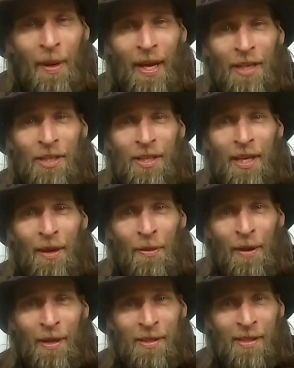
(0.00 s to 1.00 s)
way, I just hit
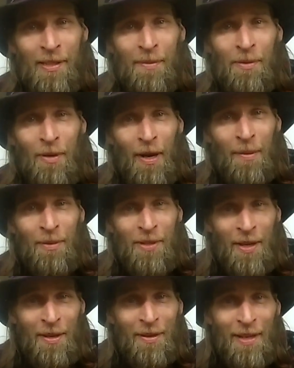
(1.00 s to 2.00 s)
1,000
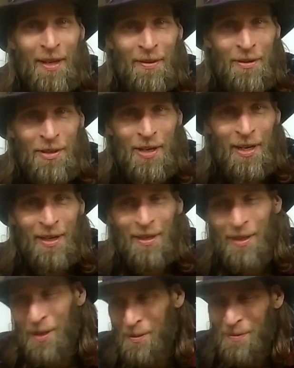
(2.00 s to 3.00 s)
subscribers on the other
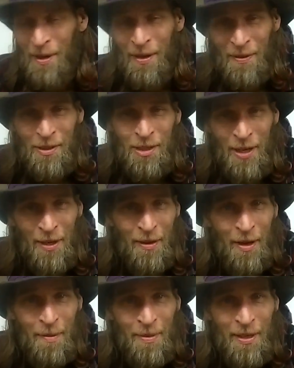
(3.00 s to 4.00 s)
channel, on the channel
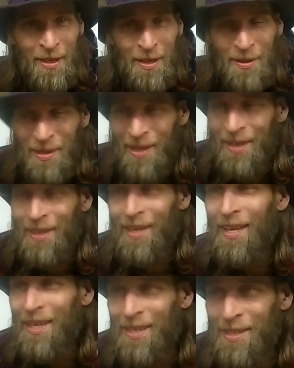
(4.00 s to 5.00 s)
that I've been using.
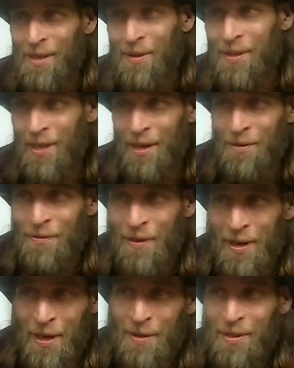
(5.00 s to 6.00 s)
So it's kind of
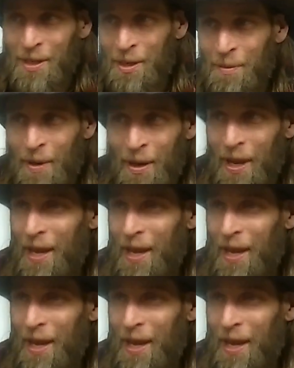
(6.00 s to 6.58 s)
funny. I was thinking about,